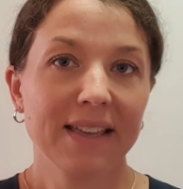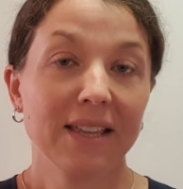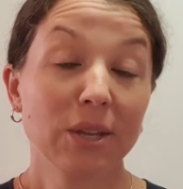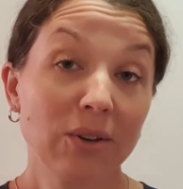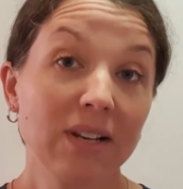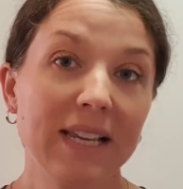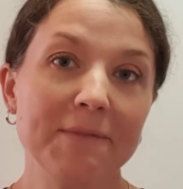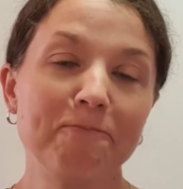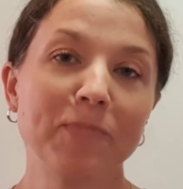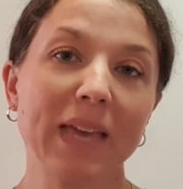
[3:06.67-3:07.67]
Thirdly,
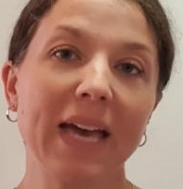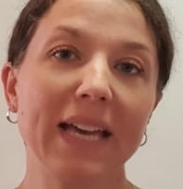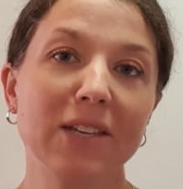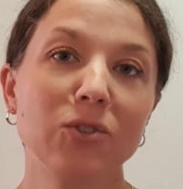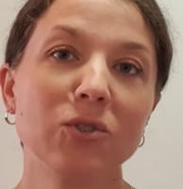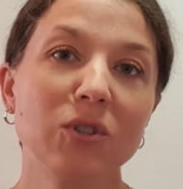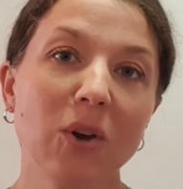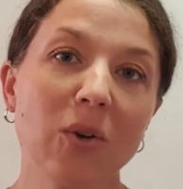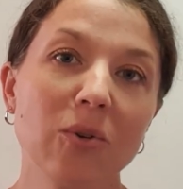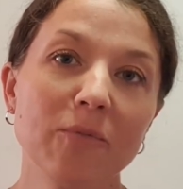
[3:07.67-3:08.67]
you should
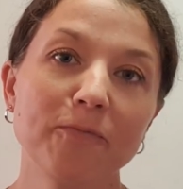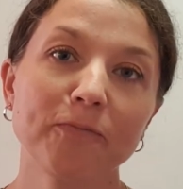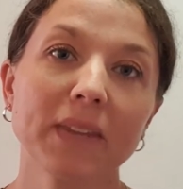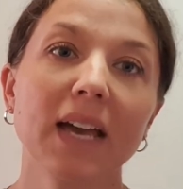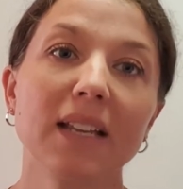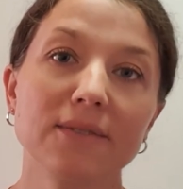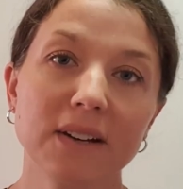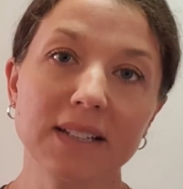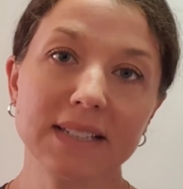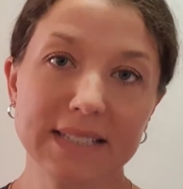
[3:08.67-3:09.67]
go and
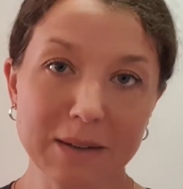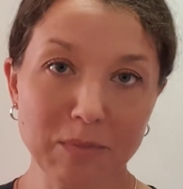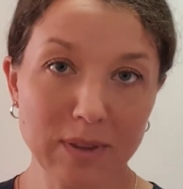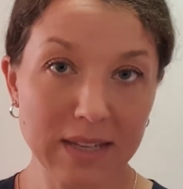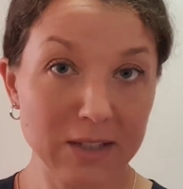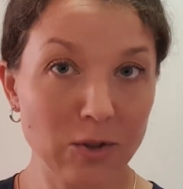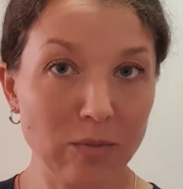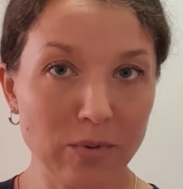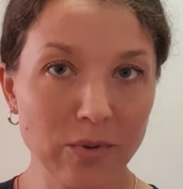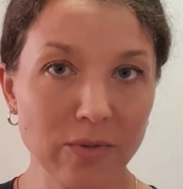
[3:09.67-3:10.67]
find something to
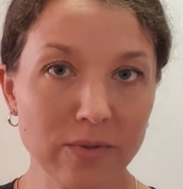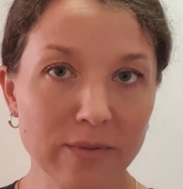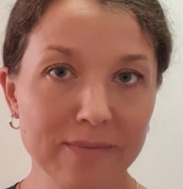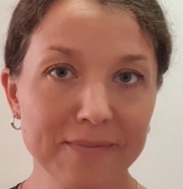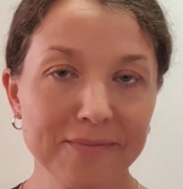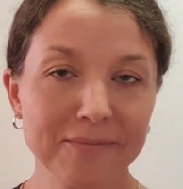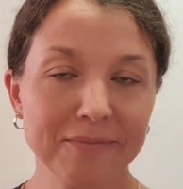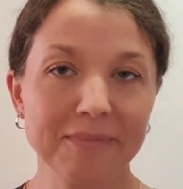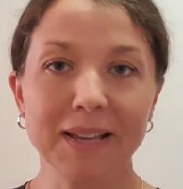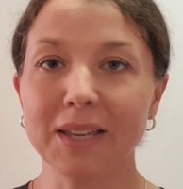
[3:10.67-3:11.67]
improve.
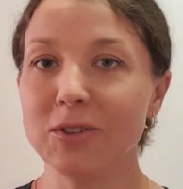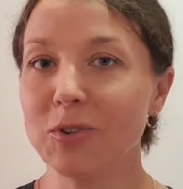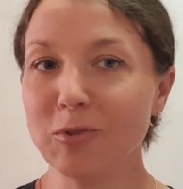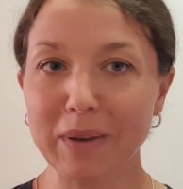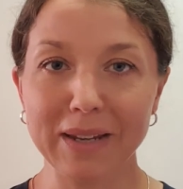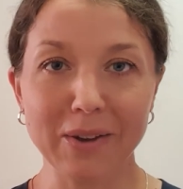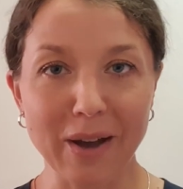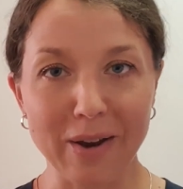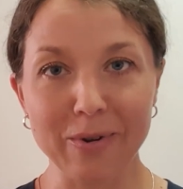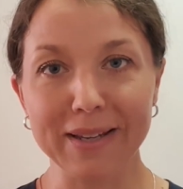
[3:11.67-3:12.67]
Like, no matter
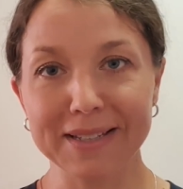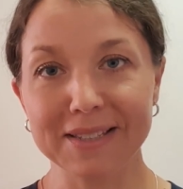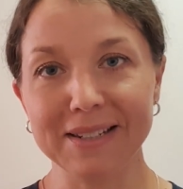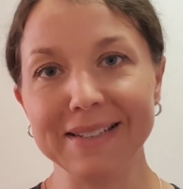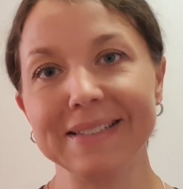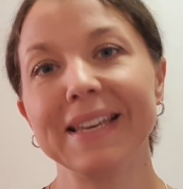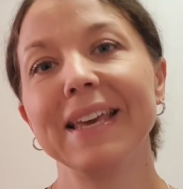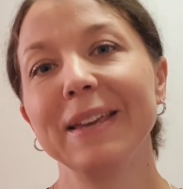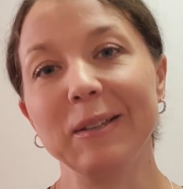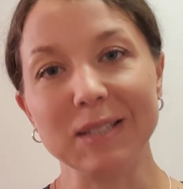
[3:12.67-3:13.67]
how excellent
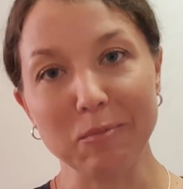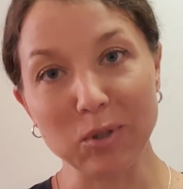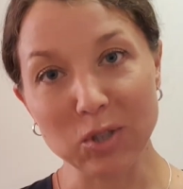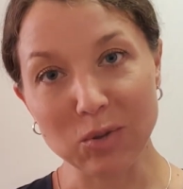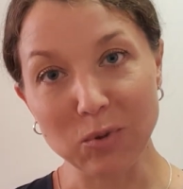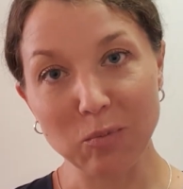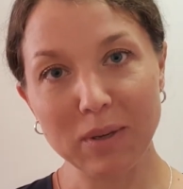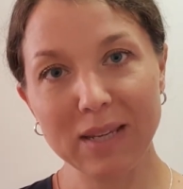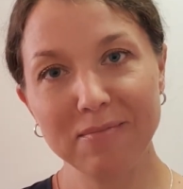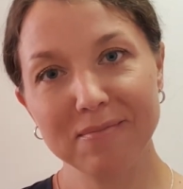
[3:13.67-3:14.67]
the submission would
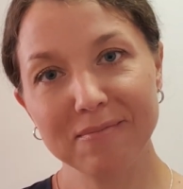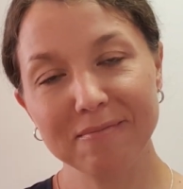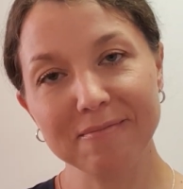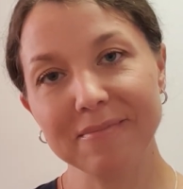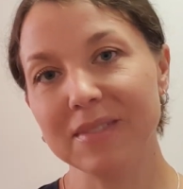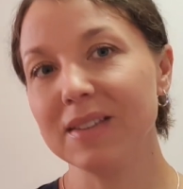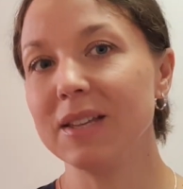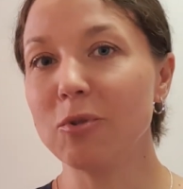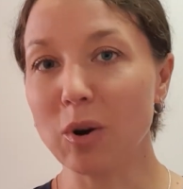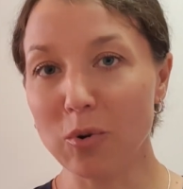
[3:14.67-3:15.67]
be,
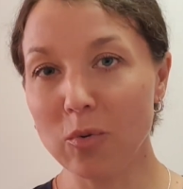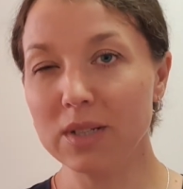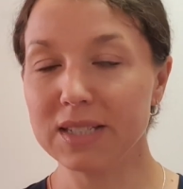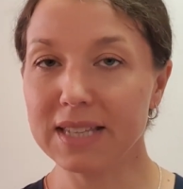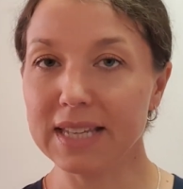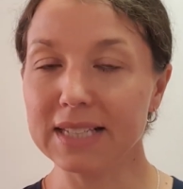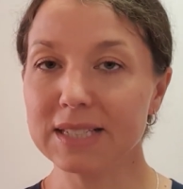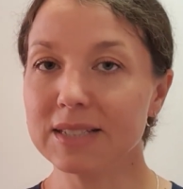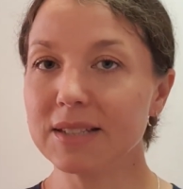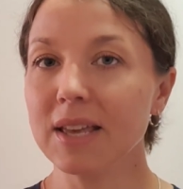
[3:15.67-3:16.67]
there are always
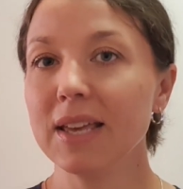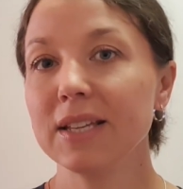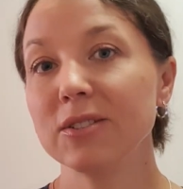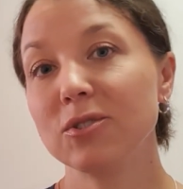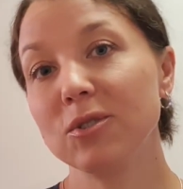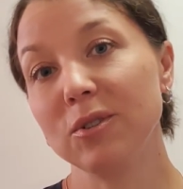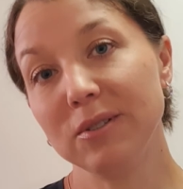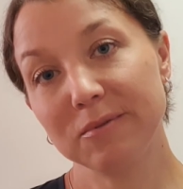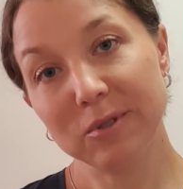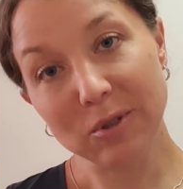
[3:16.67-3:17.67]
things to
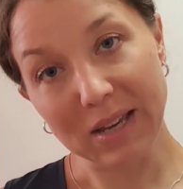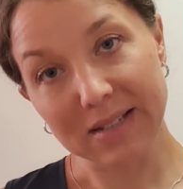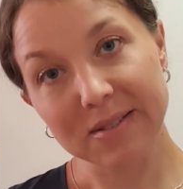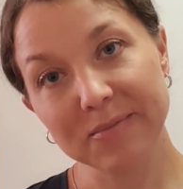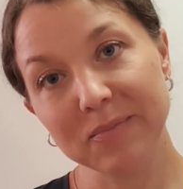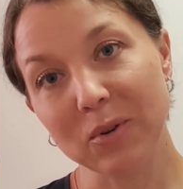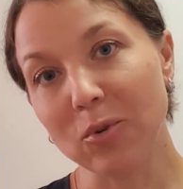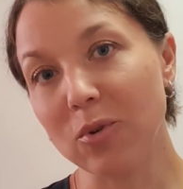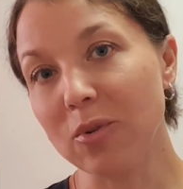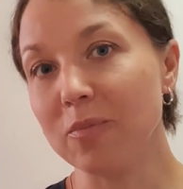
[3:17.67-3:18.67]
look at
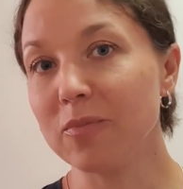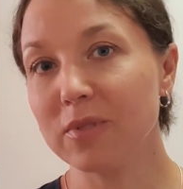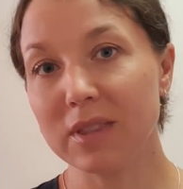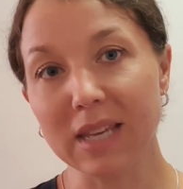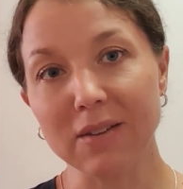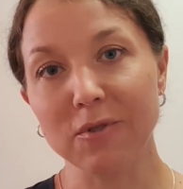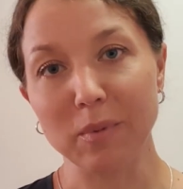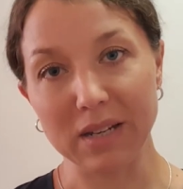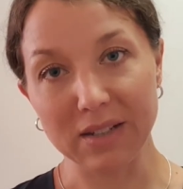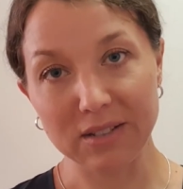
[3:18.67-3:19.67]
or think from
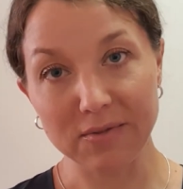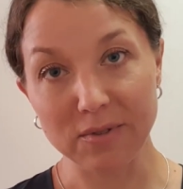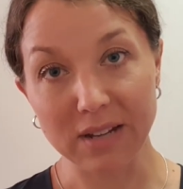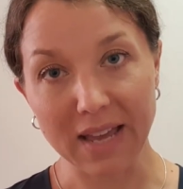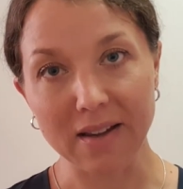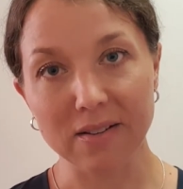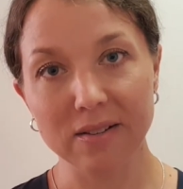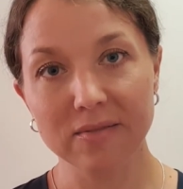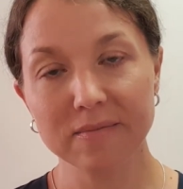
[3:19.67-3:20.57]
a different angle.